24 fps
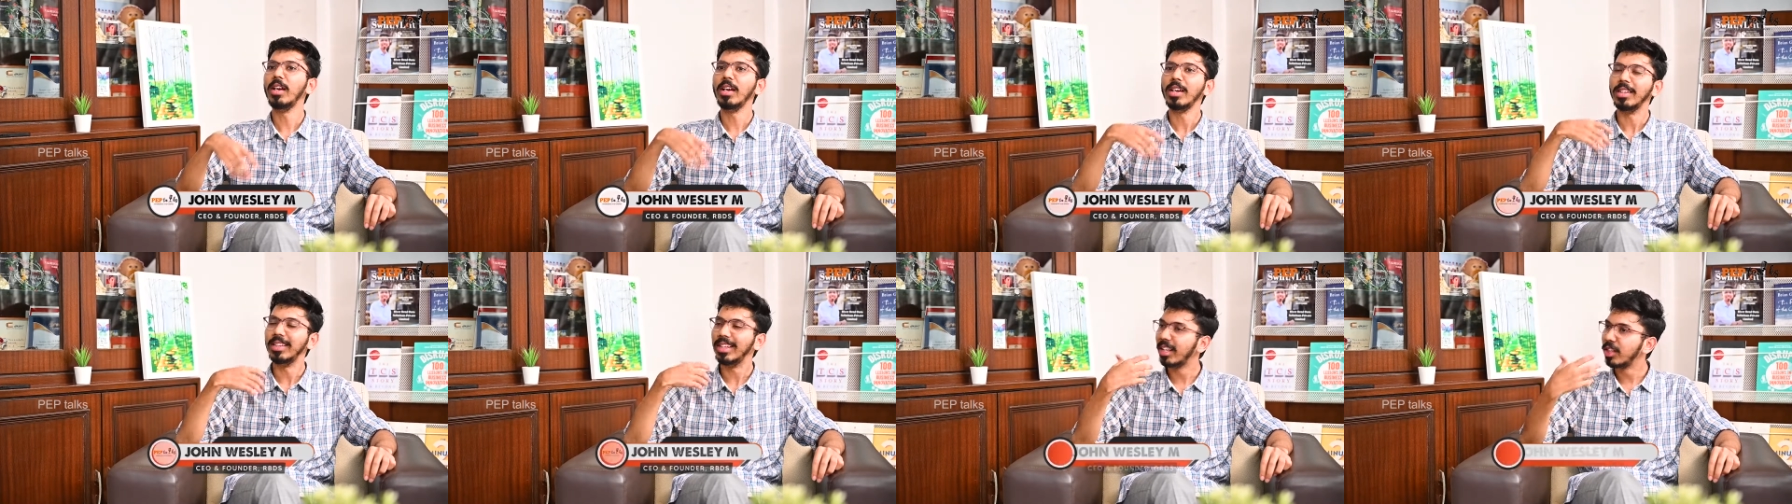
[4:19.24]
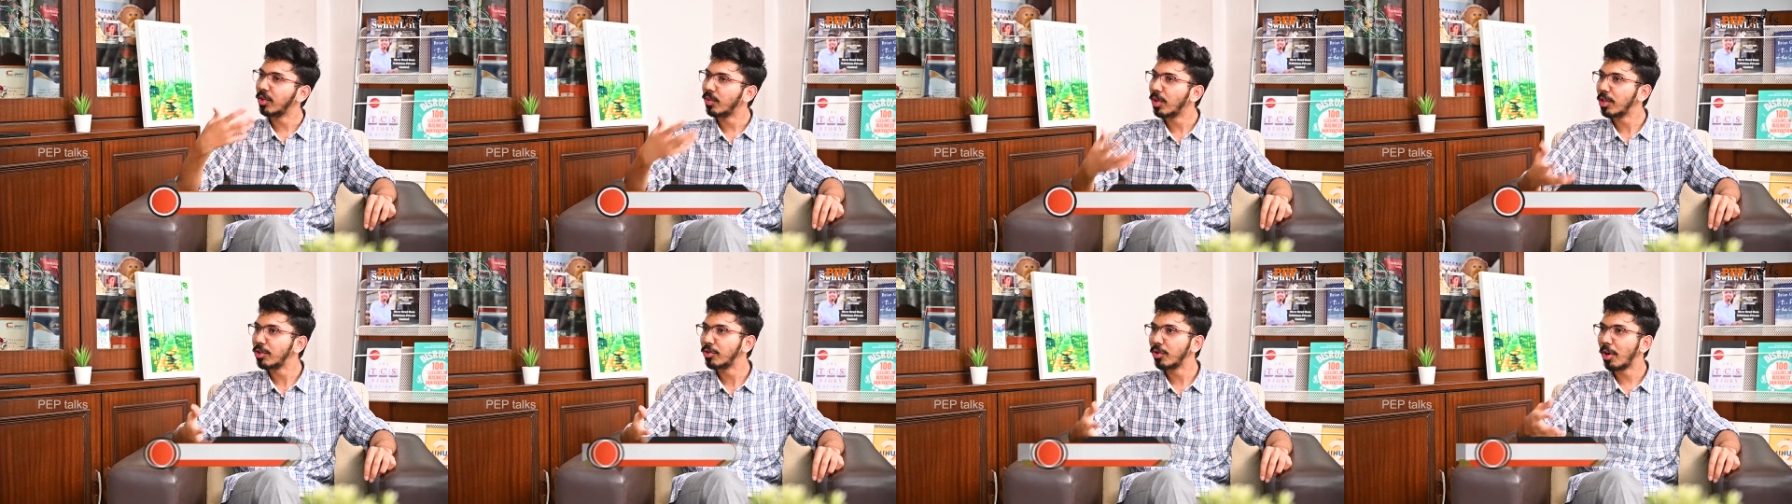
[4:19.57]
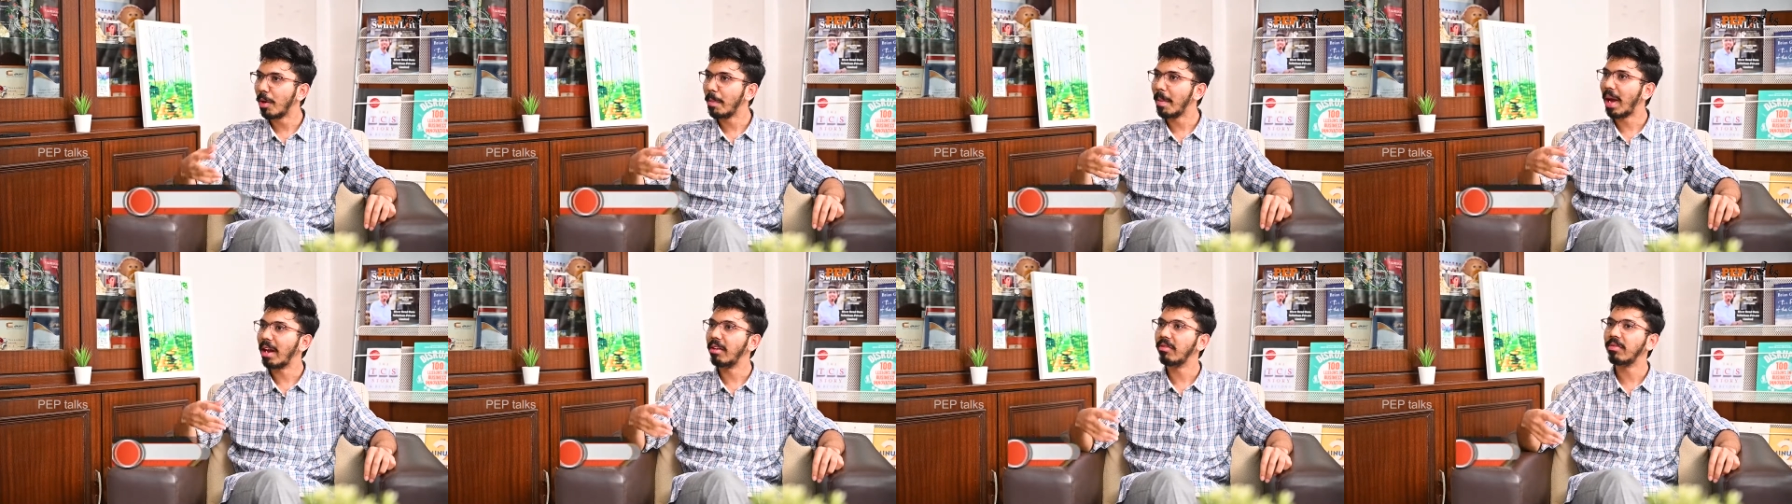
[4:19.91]
They are the ones who
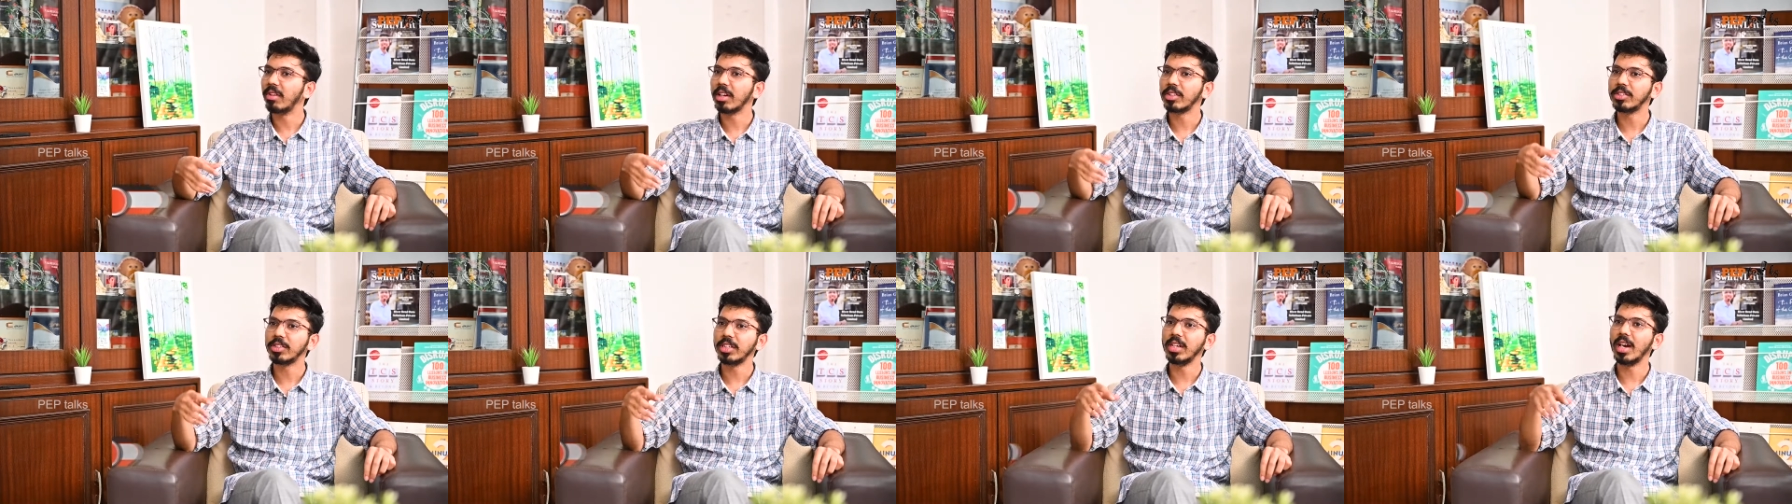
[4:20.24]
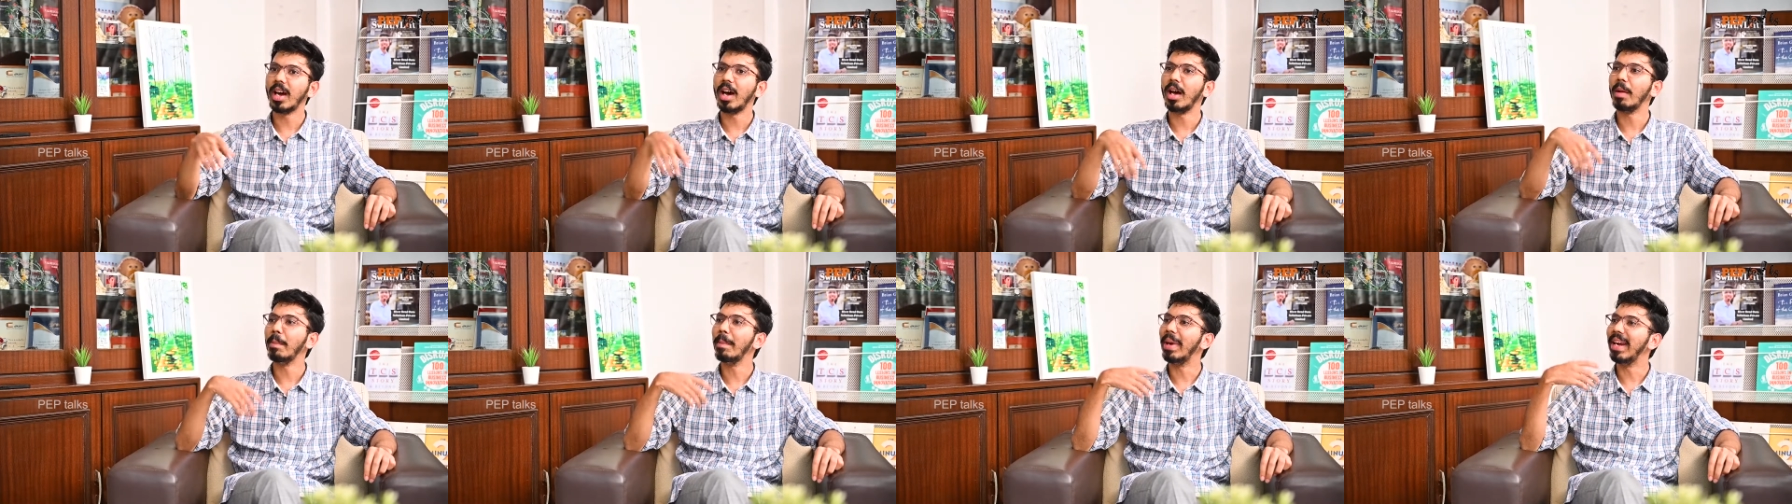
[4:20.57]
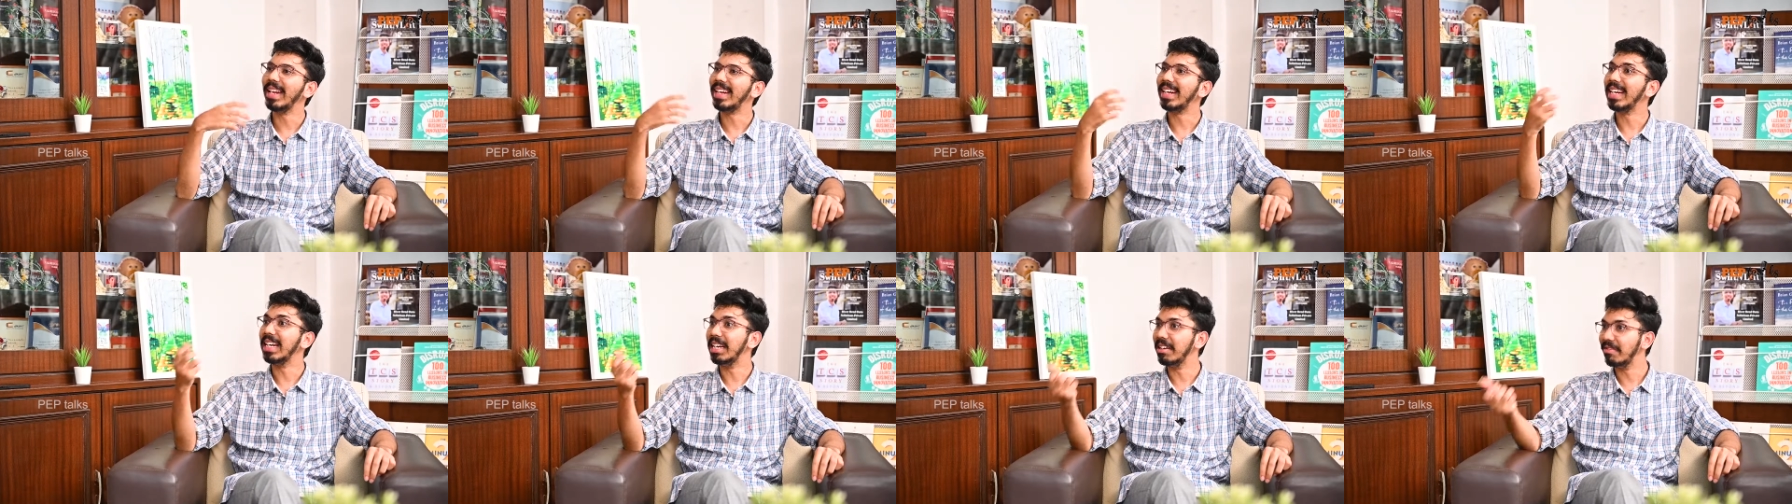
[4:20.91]
are manufacturing our
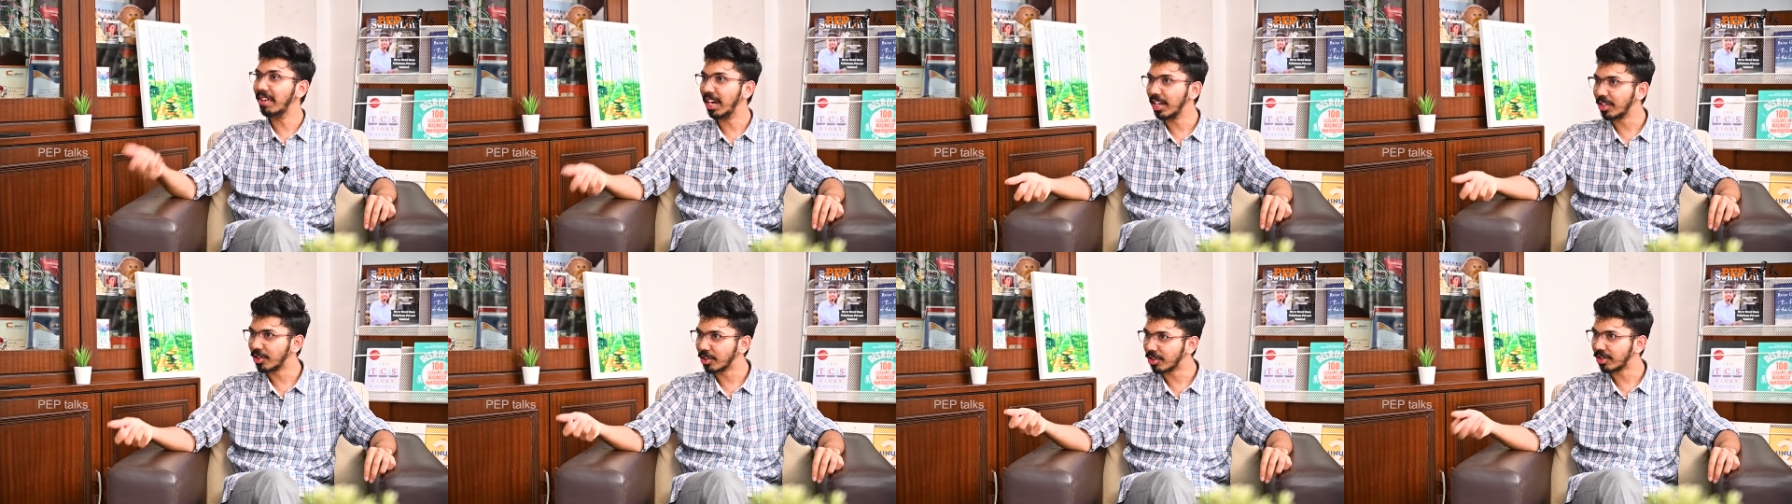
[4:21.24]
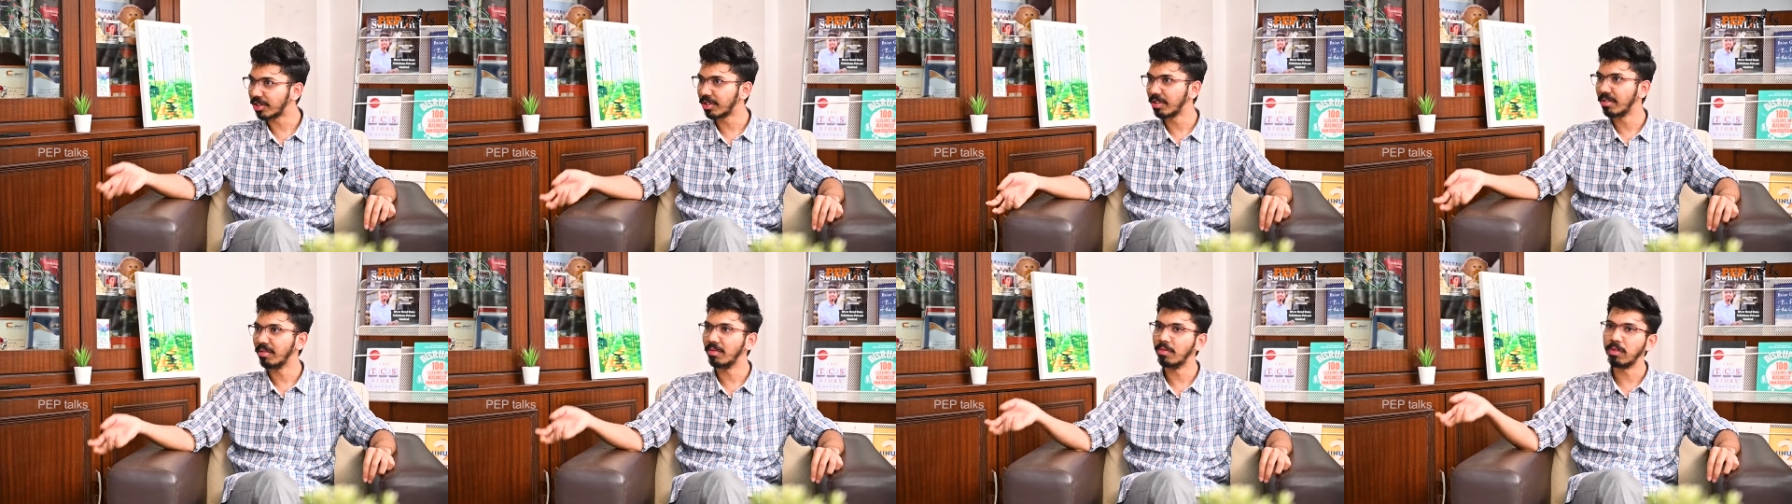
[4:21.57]
medical devices,